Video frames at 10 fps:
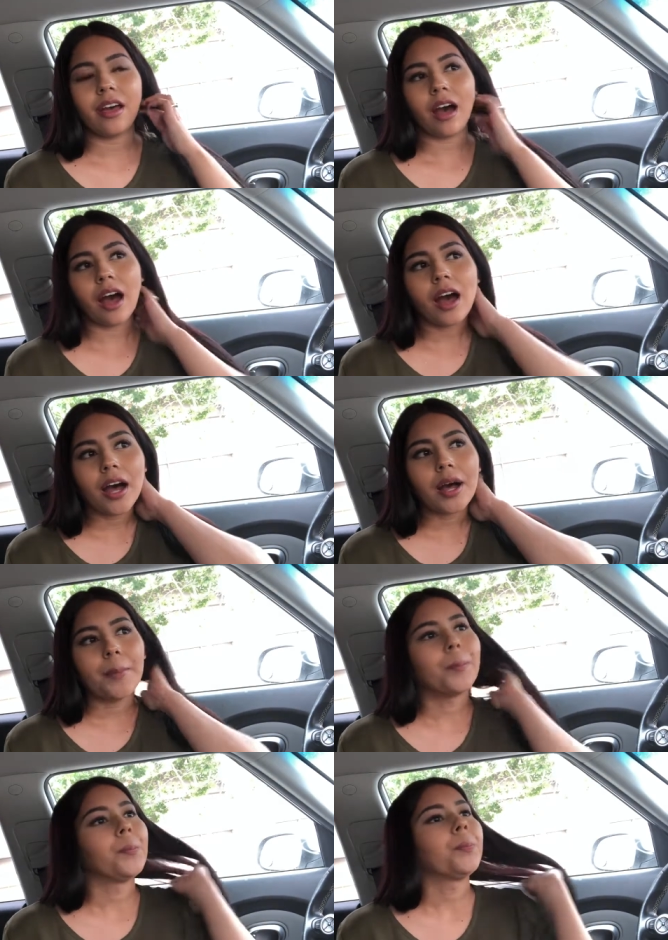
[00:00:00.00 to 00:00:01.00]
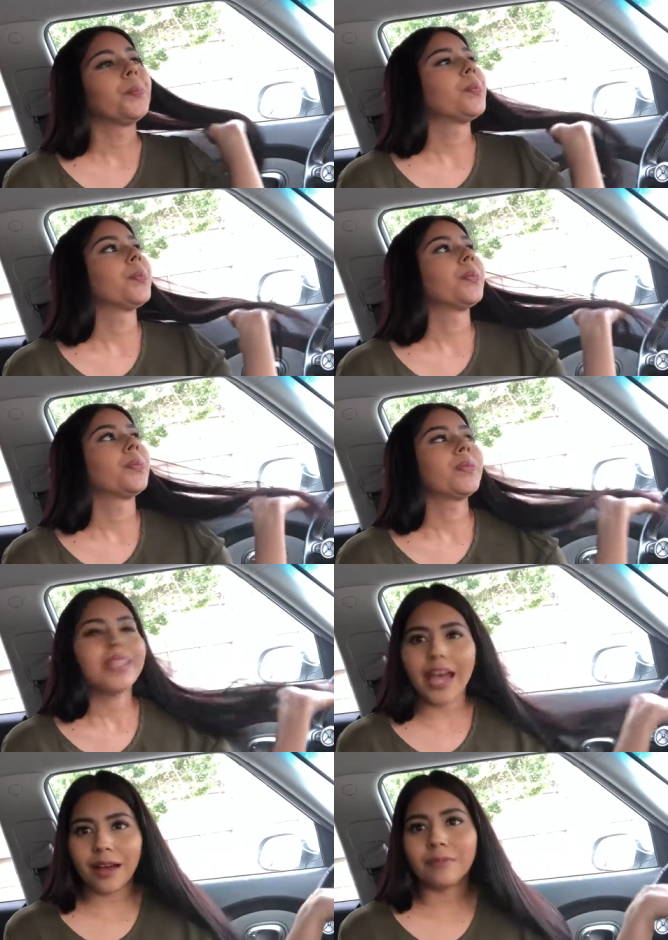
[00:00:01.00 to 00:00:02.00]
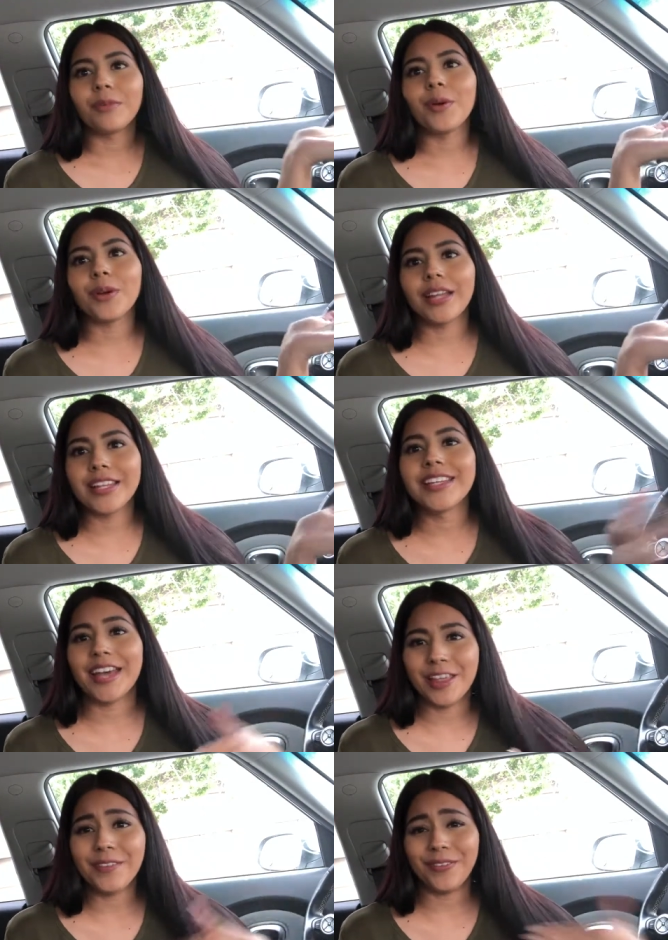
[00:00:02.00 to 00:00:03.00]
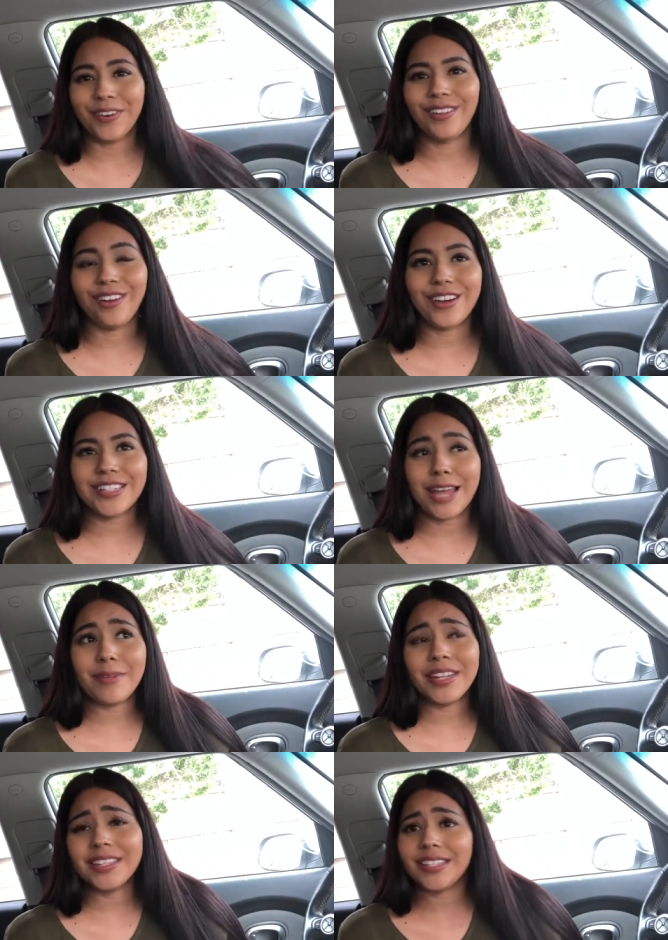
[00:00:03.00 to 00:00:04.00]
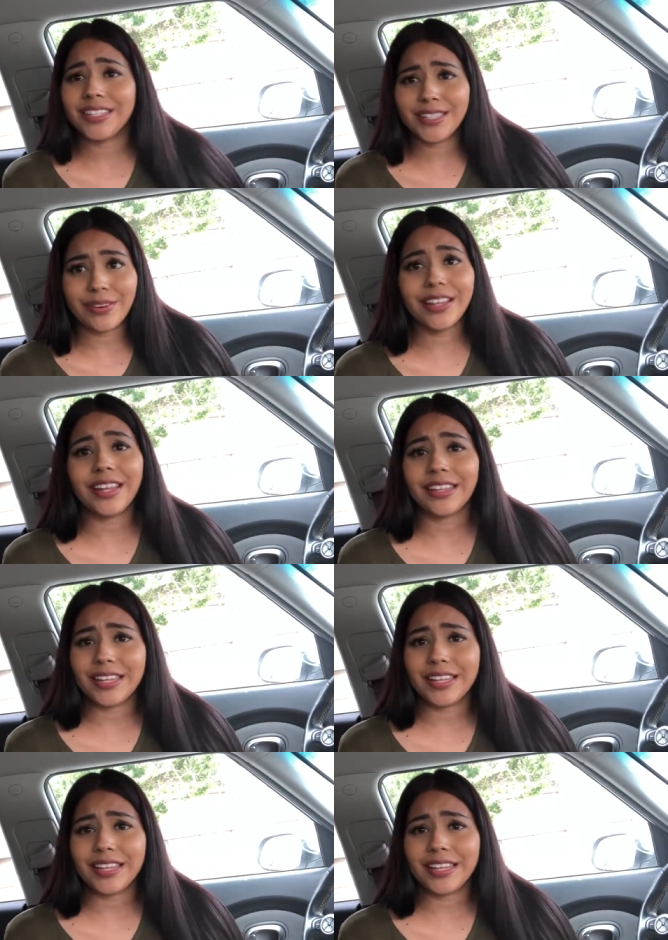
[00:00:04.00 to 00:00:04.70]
Yeah, we were like together for a long time. And in 6th grade, like